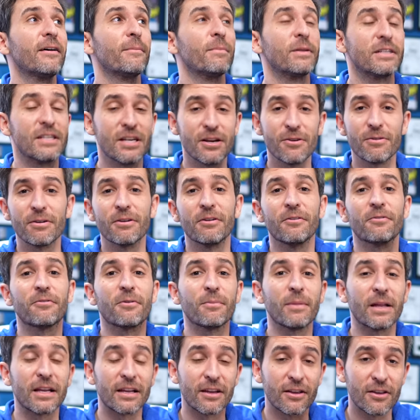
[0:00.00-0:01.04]
material
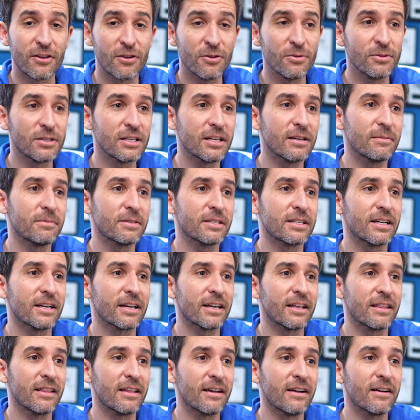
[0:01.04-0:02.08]
from like a Q-tip stuck
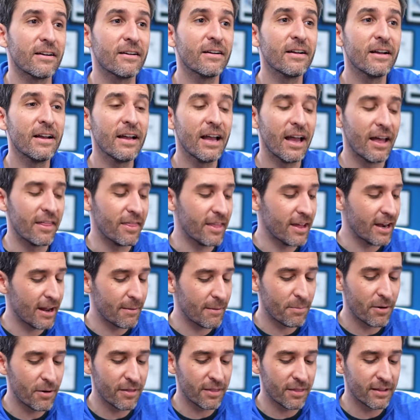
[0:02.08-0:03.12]
in there. And then I
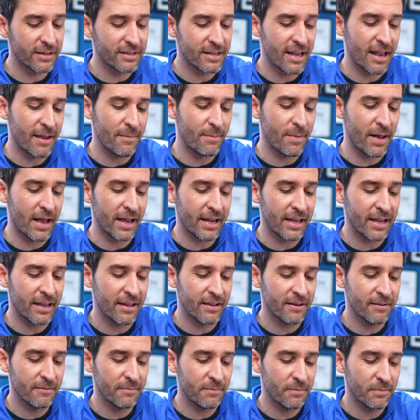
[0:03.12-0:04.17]
put the tape back
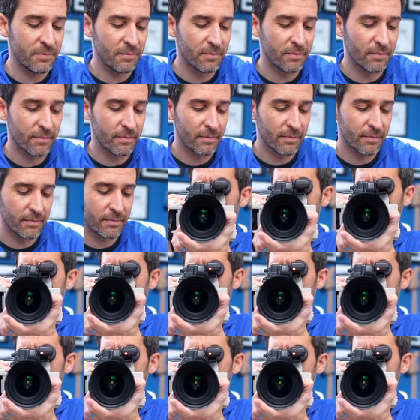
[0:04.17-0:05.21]
in,
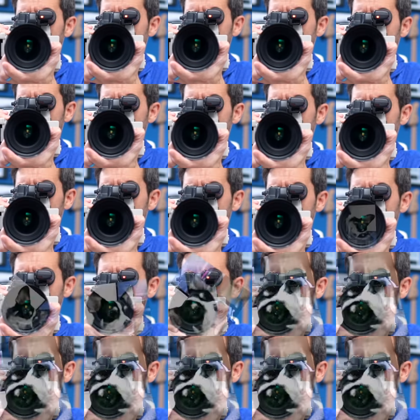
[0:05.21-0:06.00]
pressed record,